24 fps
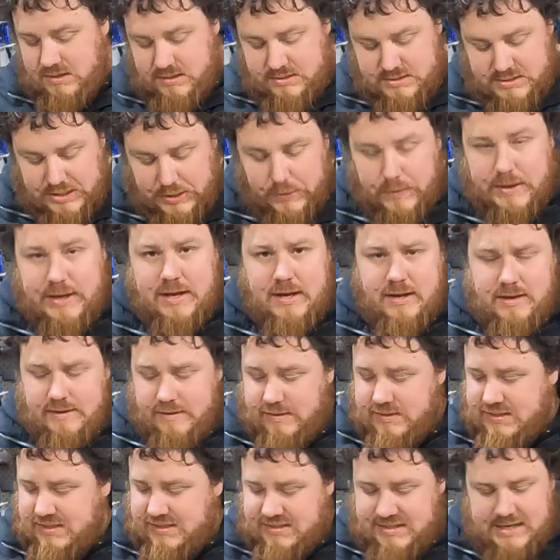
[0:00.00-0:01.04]
So we
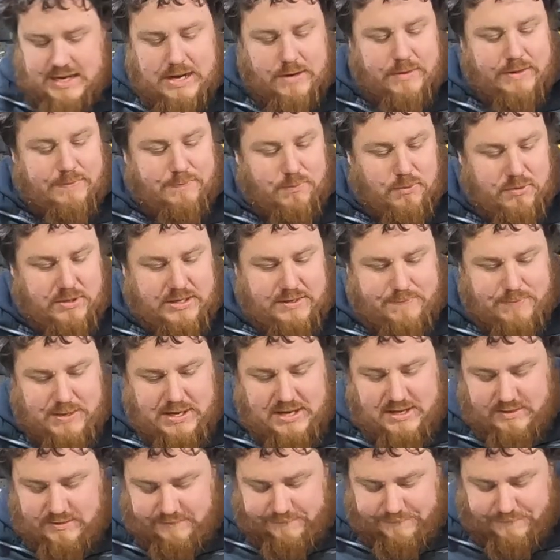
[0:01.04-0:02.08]
are, to start with, pulling
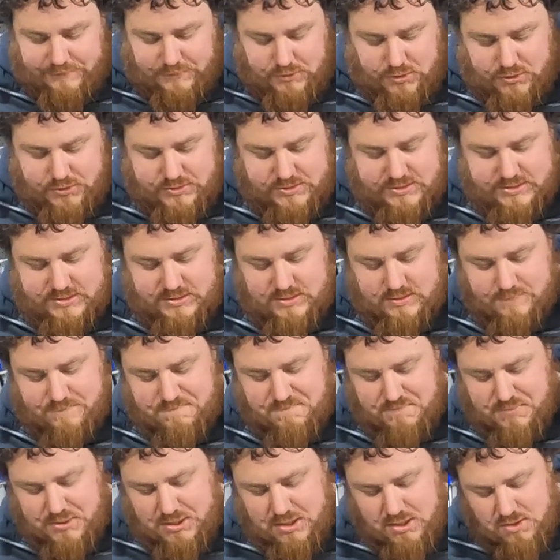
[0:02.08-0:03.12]
apart the float and
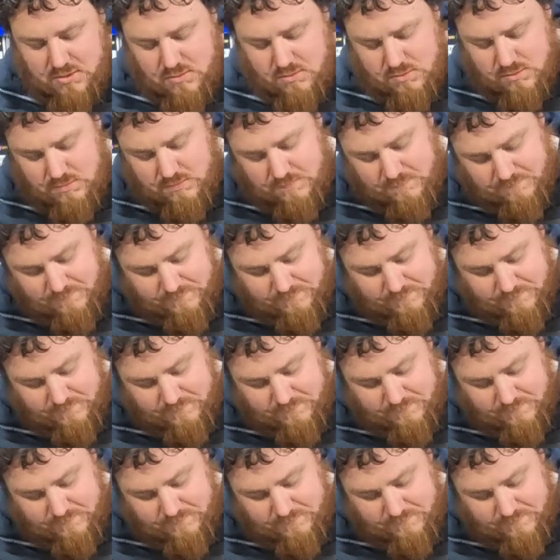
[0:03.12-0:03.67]
the bowl.